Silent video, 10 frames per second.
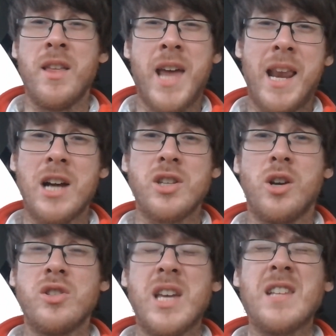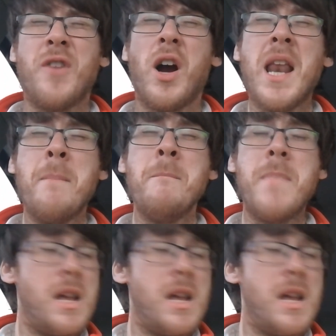the Dead, actually, because it's fucking amazing.